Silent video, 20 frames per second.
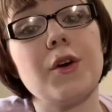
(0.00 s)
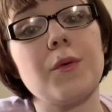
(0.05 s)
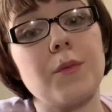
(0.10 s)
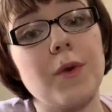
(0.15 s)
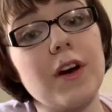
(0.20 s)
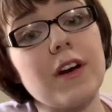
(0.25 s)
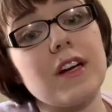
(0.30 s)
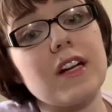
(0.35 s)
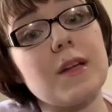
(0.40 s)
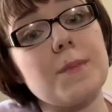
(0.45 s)

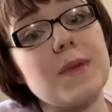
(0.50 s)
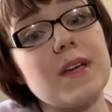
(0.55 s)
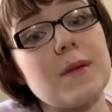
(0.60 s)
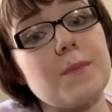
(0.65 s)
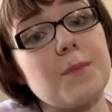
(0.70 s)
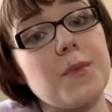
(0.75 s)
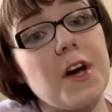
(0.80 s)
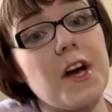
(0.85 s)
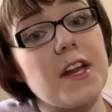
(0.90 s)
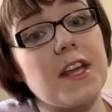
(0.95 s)
we're going to be
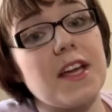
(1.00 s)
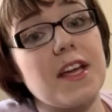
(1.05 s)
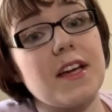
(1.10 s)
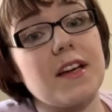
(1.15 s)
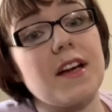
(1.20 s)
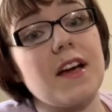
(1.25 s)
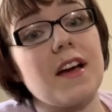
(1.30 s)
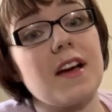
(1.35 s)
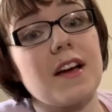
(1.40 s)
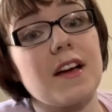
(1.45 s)

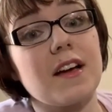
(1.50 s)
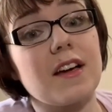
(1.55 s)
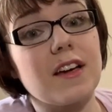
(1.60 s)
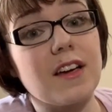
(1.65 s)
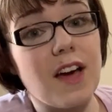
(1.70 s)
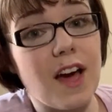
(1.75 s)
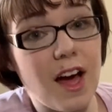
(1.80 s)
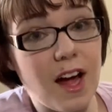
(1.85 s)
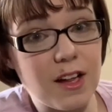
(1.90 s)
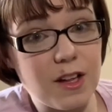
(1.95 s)
putting
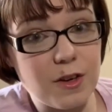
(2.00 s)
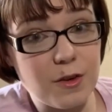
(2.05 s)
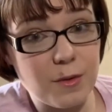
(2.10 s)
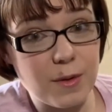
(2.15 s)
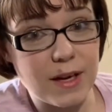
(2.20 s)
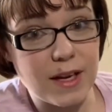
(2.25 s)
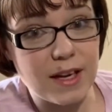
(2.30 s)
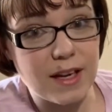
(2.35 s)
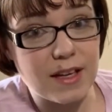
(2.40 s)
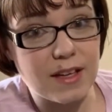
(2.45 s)

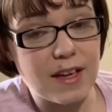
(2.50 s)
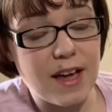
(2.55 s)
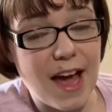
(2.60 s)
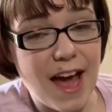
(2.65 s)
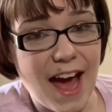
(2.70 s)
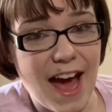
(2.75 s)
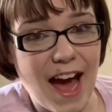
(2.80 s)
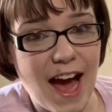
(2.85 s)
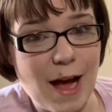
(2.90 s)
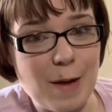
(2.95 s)
coloring
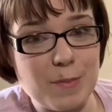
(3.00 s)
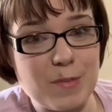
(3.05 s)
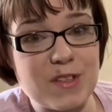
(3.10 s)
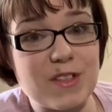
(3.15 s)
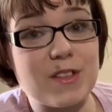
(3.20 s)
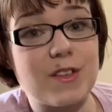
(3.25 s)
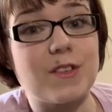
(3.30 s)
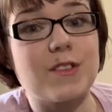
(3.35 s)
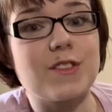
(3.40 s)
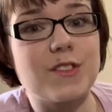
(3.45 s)

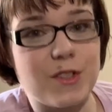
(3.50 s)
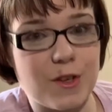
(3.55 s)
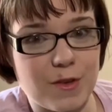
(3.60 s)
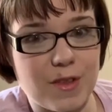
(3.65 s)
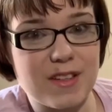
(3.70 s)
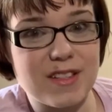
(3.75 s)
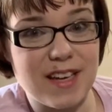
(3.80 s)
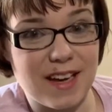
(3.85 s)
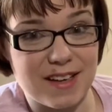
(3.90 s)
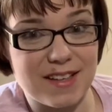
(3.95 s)
apps to
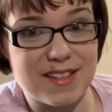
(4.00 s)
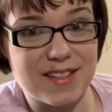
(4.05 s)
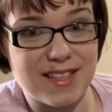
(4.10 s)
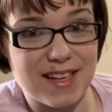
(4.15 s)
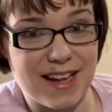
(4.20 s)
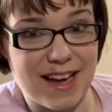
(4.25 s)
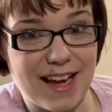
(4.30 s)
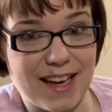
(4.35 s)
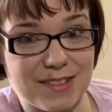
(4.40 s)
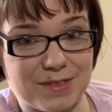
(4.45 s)
the test
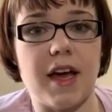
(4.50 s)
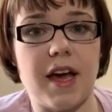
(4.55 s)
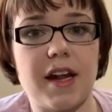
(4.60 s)
today.